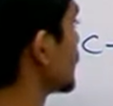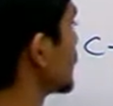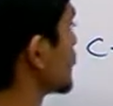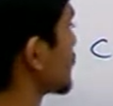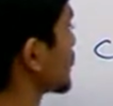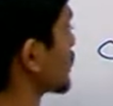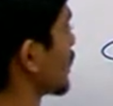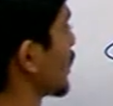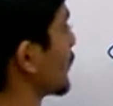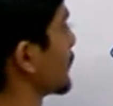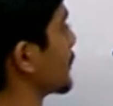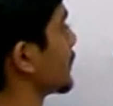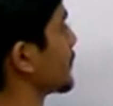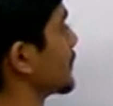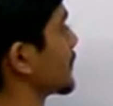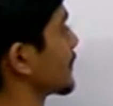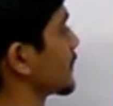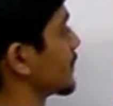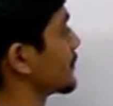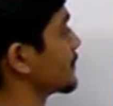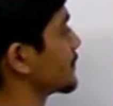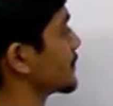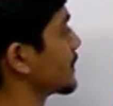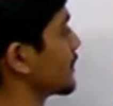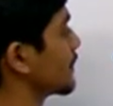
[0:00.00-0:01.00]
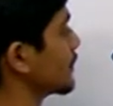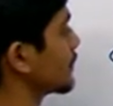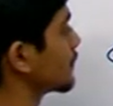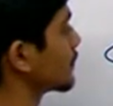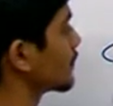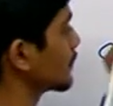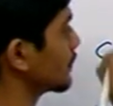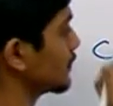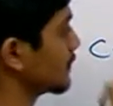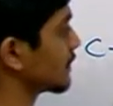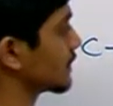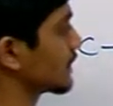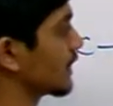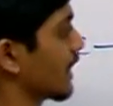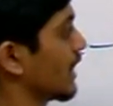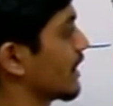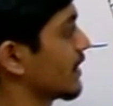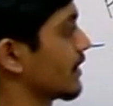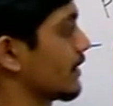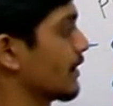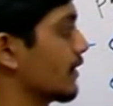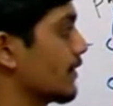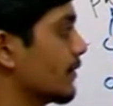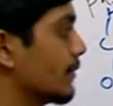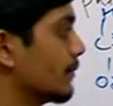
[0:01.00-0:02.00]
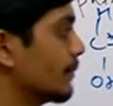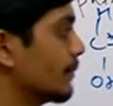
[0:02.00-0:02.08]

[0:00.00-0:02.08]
this carbon becomes then chiral.